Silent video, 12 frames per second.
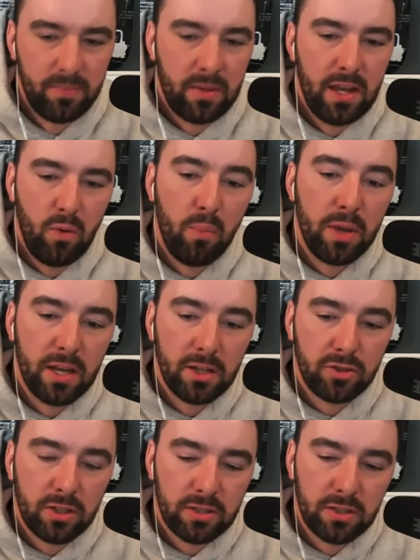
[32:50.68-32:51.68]
It will be
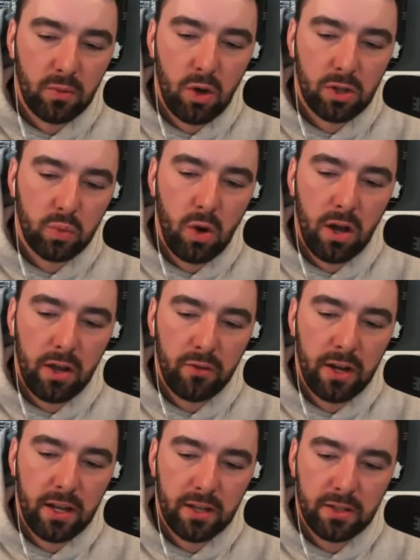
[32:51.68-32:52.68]
interesting to watch what, if
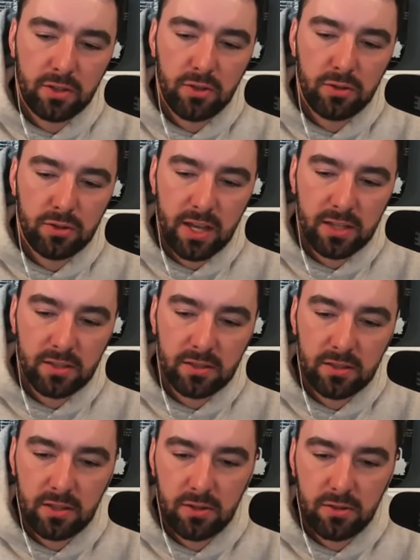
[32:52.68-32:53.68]
any, excuse the
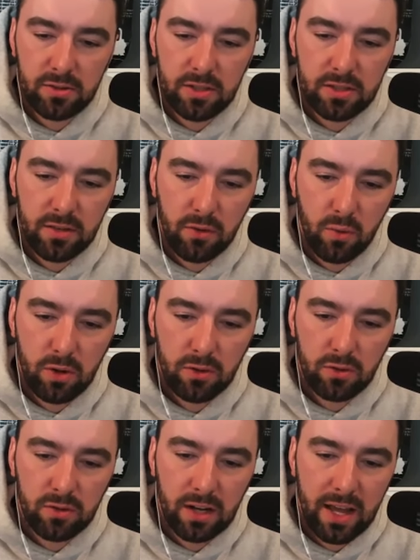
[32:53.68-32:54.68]
SEC uses if it were
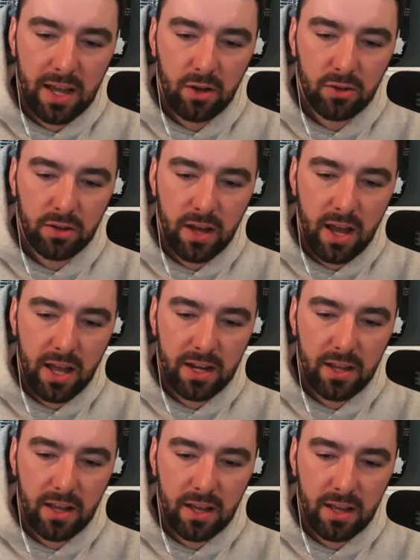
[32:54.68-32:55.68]
to delay or deny
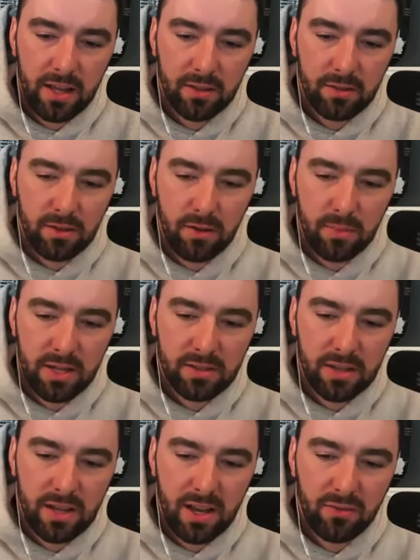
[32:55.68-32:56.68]
an Ethereum
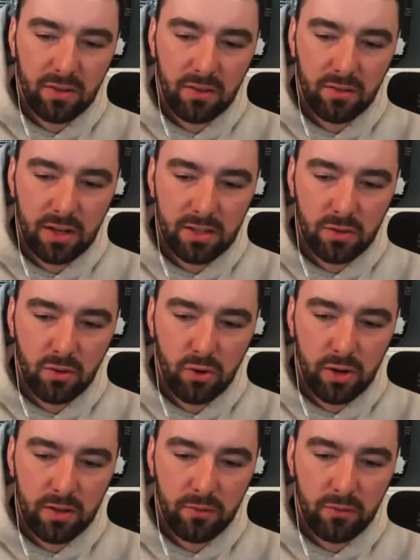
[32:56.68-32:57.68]
ETF, given it has
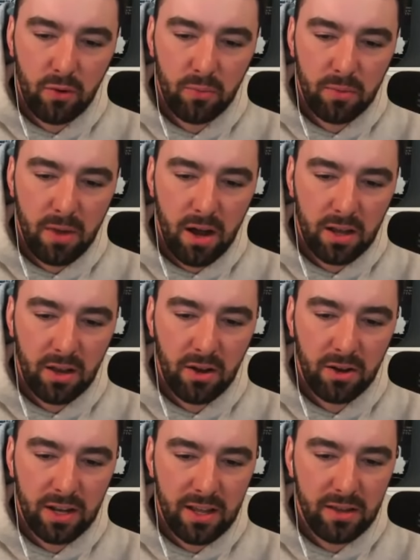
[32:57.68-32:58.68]
already informed the market
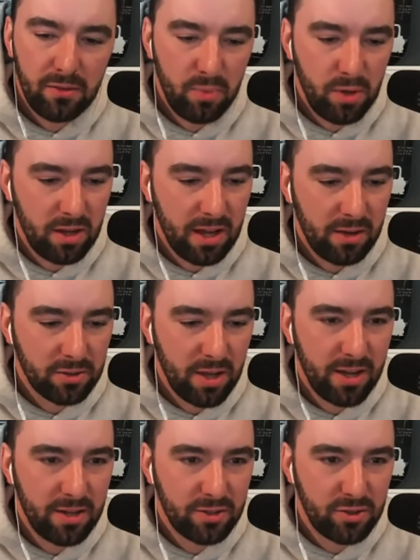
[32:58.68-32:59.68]
on ETH being
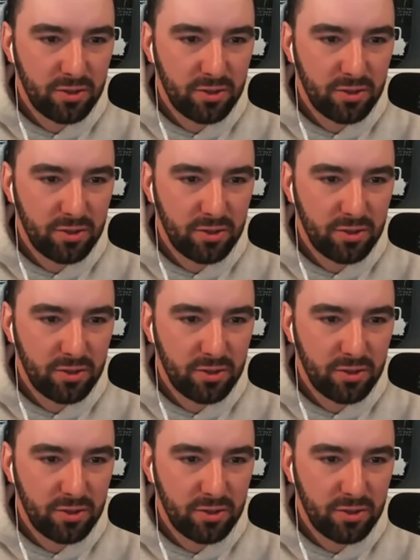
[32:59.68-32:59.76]
outside its